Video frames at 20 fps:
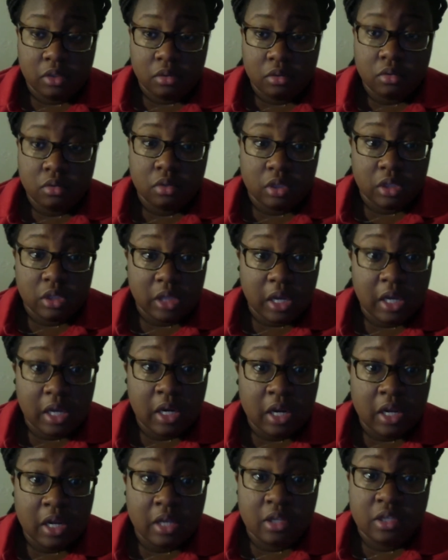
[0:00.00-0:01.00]
Skin
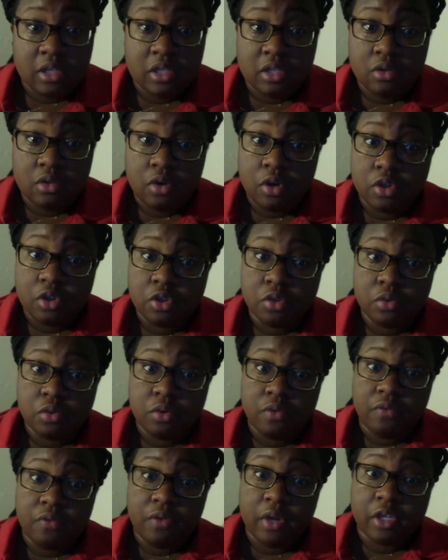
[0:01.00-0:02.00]
and structural
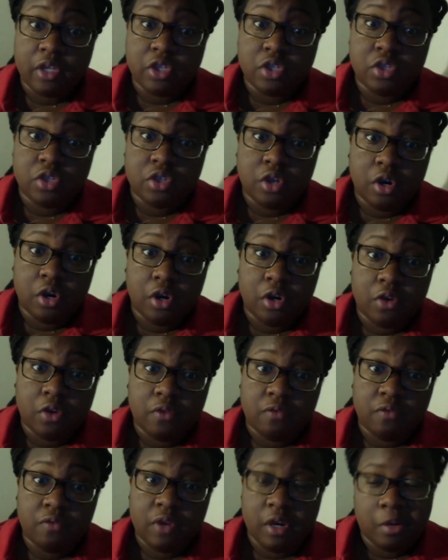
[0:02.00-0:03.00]
infections are
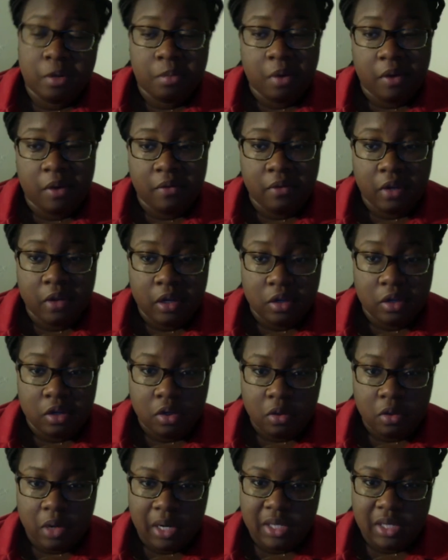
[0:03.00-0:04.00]
very prevalent in the
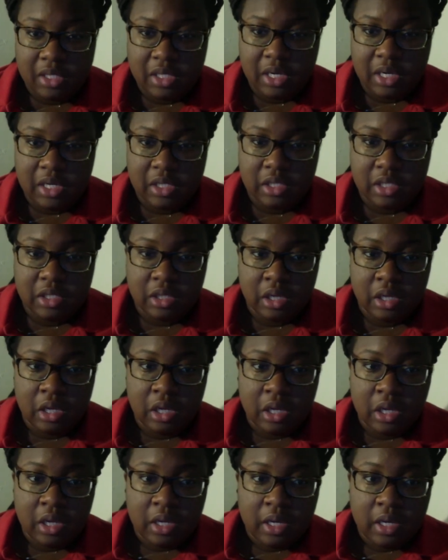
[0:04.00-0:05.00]
United States.
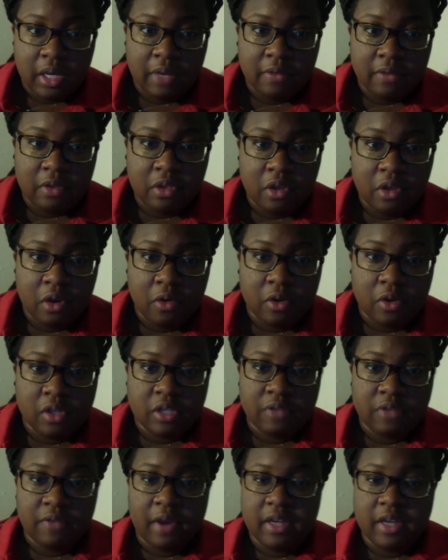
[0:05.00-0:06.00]
Even though it's
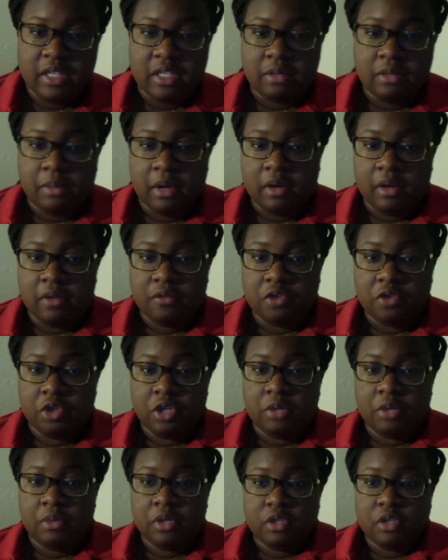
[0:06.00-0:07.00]
a vast amount of
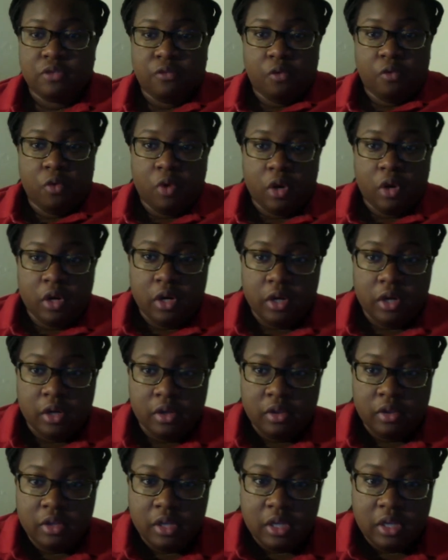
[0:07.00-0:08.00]
treatments for
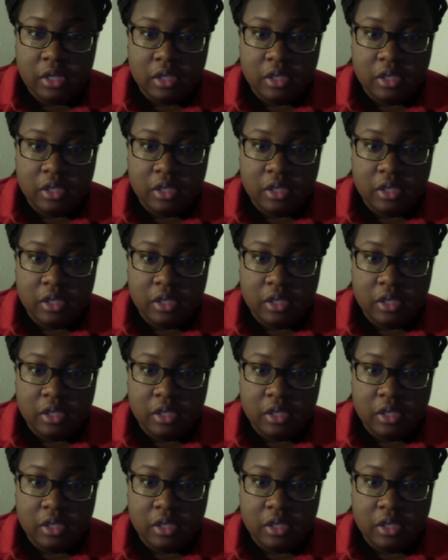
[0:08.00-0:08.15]
these